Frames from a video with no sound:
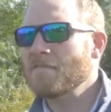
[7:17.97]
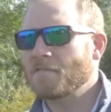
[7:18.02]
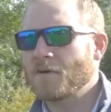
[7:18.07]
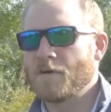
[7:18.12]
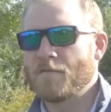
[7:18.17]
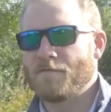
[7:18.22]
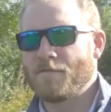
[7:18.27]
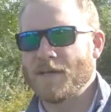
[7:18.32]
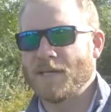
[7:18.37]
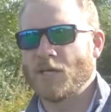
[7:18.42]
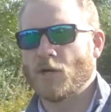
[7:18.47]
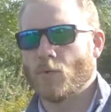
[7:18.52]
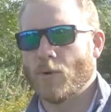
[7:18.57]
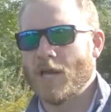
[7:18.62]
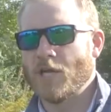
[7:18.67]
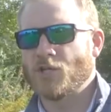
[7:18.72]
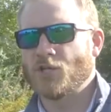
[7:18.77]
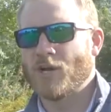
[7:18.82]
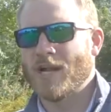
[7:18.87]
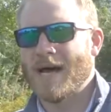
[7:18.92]
of
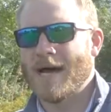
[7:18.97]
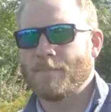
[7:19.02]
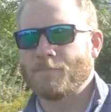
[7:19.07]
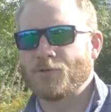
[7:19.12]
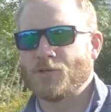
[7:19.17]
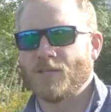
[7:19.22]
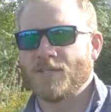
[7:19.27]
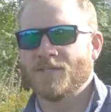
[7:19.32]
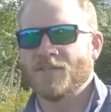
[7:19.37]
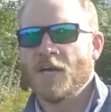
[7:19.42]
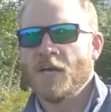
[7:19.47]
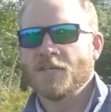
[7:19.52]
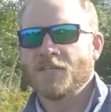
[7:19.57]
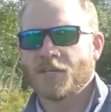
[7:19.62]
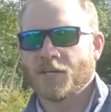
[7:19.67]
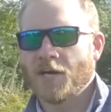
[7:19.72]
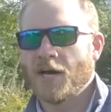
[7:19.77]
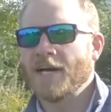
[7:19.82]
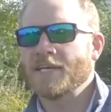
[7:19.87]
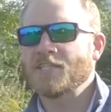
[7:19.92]
configuration options
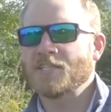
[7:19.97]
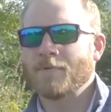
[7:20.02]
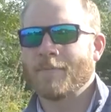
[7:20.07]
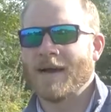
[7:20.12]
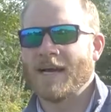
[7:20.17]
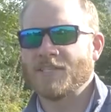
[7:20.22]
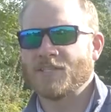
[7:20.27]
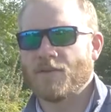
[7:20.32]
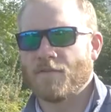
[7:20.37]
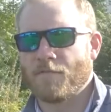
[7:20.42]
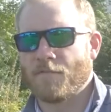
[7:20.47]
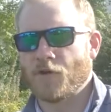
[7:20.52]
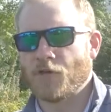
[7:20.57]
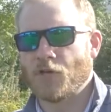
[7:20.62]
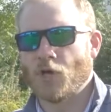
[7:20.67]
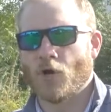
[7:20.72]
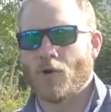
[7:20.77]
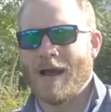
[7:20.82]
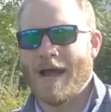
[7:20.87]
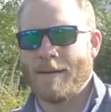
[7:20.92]
to customize it for
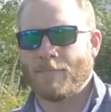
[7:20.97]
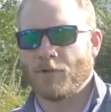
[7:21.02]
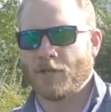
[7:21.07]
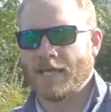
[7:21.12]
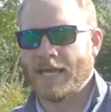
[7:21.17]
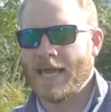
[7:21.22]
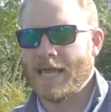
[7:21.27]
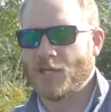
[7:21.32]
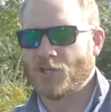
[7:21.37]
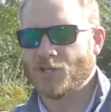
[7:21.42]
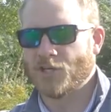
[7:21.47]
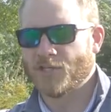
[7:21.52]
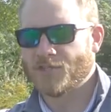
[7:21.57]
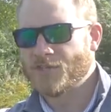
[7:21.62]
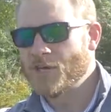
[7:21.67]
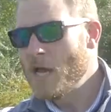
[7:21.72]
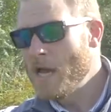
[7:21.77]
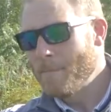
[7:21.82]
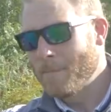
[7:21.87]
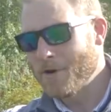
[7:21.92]
your
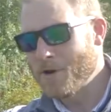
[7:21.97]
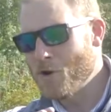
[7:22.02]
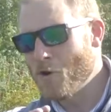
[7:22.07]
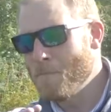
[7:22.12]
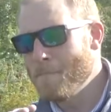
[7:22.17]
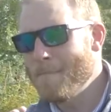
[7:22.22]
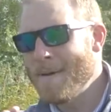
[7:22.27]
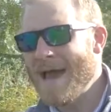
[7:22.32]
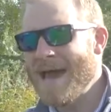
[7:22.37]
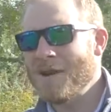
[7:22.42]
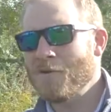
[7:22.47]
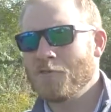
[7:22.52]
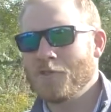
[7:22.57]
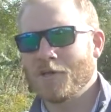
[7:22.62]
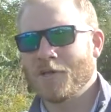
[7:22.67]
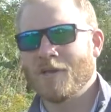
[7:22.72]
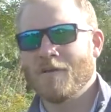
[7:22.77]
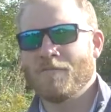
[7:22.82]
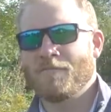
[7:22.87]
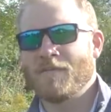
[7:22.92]
applications. But no matter
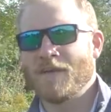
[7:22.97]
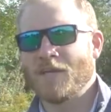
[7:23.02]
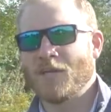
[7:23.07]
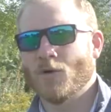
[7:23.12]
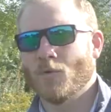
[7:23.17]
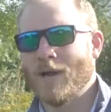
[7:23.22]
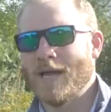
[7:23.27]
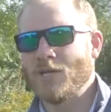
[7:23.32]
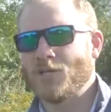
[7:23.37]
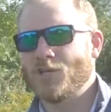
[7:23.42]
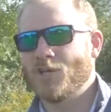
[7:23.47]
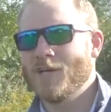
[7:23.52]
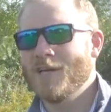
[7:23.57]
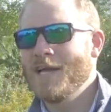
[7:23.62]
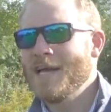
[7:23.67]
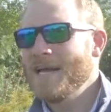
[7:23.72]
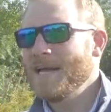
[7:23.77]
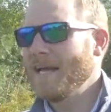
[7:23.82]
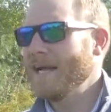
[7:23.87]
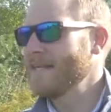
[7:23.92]
the configuration,
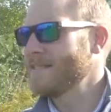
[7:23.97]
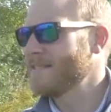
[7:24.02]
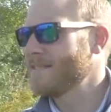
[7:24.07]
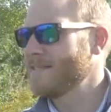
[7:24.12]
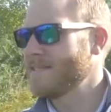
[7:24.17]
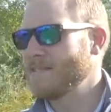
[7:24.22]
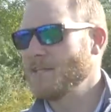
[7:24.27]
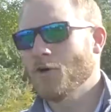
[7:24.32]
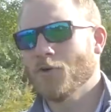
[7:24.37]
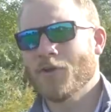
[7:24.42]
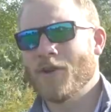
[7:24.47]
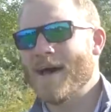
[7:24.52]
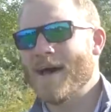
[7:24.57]
it's still